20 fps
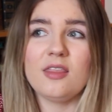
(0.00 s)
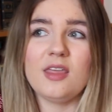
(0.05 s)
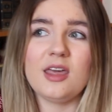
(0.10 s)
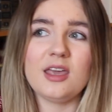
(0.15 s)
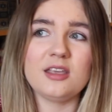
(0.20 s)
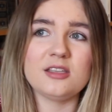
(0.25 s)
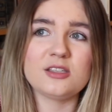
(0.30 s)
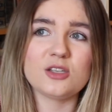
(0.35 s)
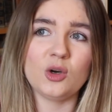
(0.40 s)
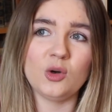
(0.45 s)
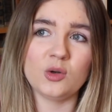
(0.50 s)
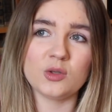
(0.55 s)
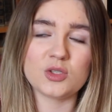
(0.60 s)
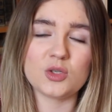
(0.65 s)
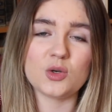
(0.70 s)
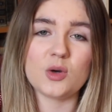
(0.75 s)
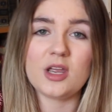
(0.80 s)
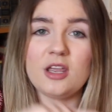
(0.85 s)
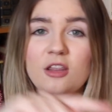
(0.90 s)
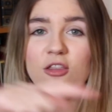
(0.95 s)
that it's
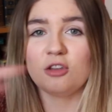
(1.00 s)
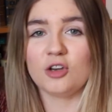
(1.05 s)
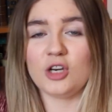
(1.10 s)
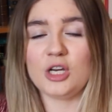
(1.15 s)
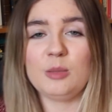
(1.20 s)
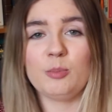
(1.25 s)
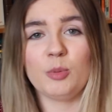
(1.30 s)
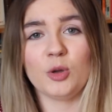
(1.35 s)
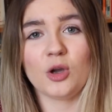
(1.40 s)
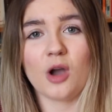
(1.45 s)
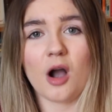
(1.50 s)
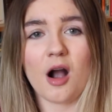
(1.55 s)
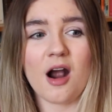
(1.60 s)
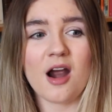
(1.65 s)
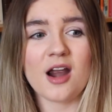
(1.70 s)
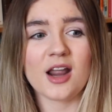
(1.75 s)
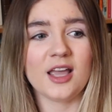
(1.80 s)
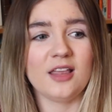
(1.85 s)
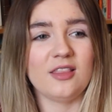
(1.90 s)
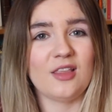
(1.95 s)
also a three book
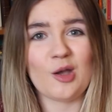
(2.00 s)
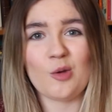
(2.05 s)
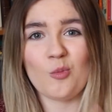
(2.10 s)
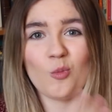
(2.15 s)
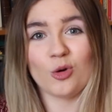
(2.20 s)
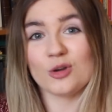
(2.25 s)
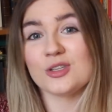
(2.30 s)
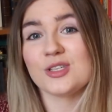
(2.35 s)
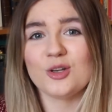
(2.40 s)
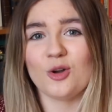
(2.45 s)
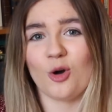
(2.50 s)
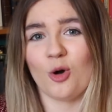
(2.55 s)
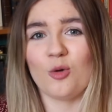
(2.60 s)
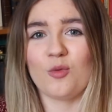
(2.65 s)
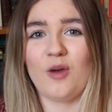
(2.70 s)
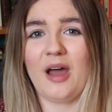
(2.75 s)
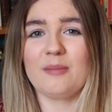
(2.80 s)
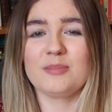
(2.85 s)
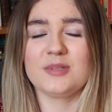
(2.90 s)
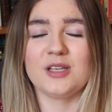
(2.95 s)
arc and that it wasn't all
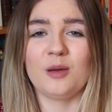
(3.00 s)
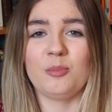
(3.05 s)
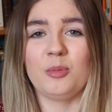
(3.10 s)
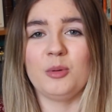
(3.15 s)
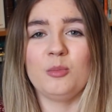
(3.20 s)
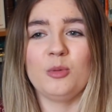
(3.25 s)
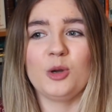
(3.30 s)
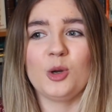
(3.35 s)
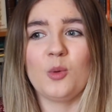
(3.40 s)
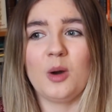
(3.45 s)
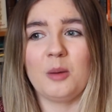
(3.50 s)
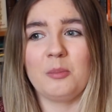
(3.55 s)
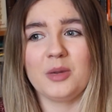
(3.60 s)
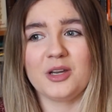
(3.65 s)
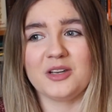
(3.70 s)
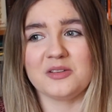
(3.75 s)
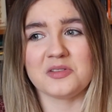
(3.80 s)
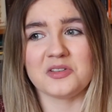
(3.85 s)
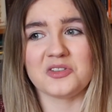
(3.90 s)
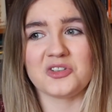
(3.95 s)
wrapped up in book one,
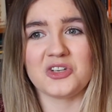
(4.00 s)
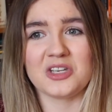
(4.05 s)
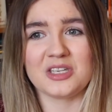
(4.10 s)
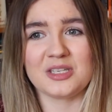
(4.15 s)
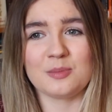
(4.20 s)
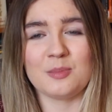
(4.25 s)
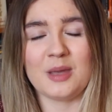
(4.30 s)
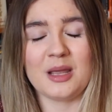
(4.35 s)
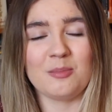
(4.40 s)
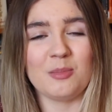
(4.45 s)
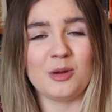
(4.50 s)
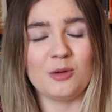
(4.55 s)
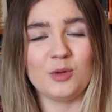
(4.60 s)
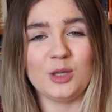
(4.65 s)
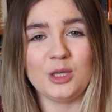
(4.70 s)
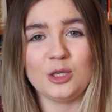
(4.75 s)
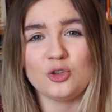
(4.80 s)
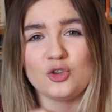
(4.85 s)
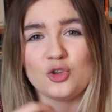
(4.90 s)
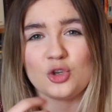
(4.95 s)
because it's just made me
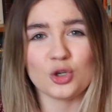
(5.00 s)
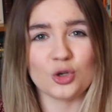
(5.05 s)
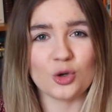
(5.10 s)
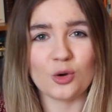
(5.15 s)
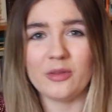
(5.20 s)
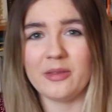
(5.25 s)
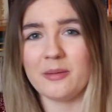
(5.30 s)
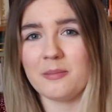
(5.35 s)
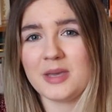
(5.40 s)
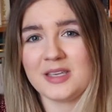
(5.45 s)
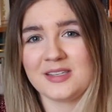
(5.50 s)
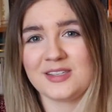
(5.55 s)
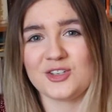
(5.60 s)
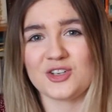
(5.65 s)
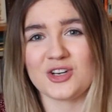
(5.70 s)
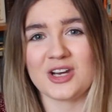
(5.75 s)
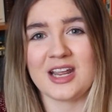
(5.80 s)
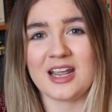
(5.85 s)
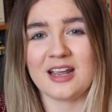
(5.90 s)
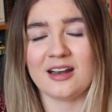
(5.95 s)
really chew on the
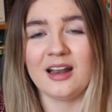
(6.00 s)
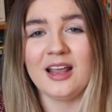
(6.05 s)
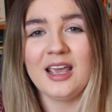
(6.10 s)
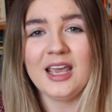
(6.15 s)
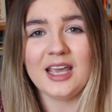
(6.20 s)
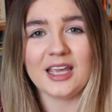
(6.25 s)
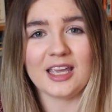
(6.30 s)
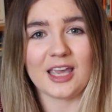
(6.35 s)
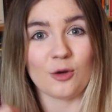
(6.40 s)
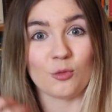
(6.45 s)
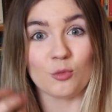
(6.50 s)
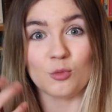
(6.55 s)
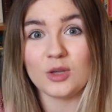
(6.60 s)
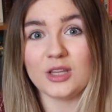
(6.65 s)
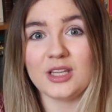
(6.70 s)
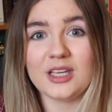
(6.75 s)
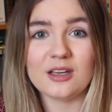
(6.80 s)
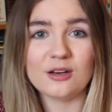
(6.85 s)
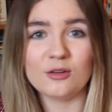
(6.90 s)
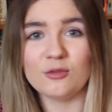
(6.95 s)
mystery and get
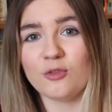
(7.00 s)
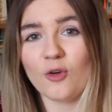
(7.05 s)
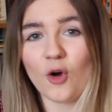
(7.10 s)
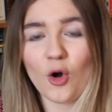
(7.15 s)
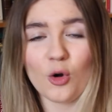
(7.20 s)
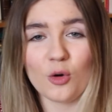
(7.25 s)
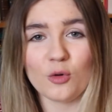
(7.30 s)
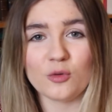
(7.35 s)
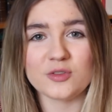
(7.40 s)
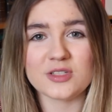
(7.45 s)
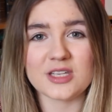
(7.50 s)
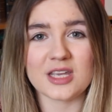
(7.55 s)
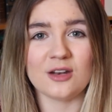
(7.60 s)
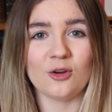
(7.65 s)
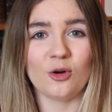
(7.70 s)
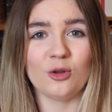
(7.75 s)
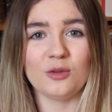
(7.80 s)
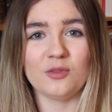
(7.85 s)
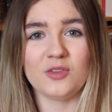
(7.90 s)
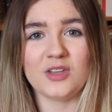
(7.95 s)
really involved in
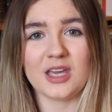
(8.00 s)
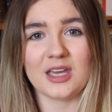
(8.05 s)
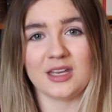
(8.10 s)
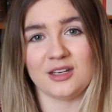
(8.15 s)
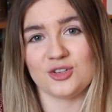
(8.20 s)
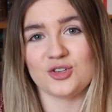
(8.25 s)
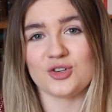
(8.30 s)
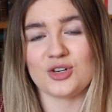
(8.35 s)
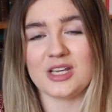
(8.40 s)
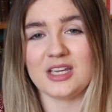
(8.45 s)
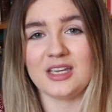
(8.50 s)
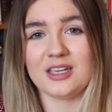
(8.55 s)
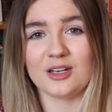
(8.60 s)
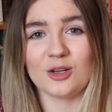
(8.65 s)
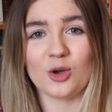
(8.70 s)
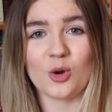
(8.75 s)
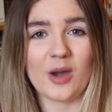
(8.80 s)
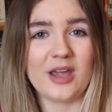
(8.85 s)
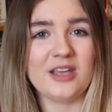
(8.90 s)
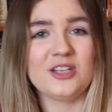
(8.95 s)
all of the intrigue
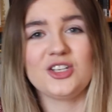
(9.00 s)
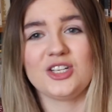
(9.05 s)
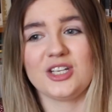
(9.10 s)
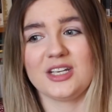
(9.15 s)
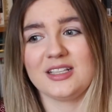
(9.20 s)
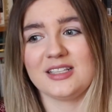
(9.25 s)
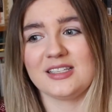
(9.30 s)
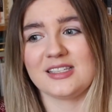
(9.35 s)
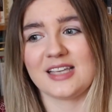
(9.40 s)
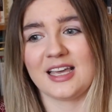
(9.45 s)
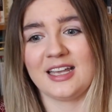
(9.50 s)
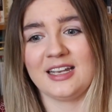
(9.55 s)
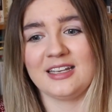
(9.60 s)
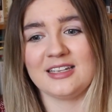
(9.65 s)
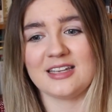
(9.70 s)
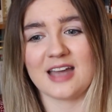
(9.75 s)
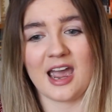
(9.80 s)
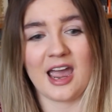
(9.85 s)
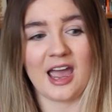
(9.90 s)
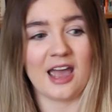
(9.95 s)
and questions.
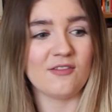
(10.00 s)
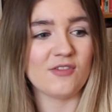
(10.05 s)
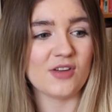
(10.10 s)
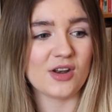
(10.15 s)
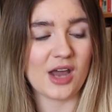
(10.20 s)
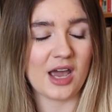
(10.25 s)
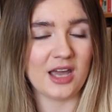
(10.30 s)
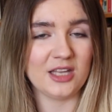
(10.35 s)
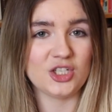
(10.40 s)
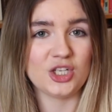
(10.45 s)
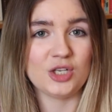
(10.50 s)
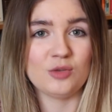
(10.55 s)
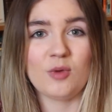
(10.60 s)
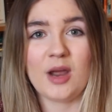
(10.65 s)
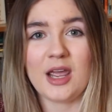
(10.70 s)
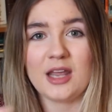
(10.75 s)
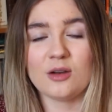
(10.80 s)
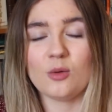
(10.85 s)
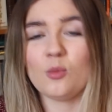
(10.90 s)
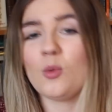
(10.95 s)
And I haven't actually
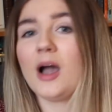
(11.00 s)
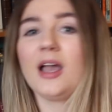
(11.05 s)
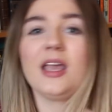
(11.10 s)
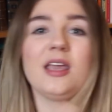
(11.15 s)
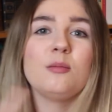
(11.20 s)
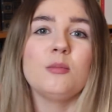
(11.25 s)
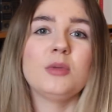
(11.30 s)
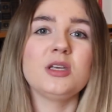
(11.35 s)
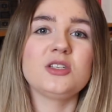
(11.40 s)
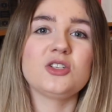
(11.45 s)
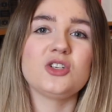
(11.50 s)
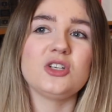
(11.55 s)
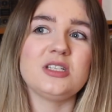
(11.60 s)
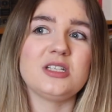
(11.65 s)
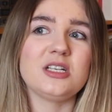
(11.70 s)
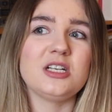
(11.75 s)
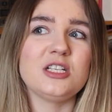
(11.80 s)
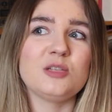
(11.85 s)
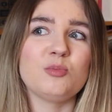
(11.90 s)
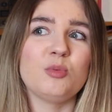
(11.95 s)
read a YA mystery
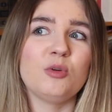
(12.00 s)
series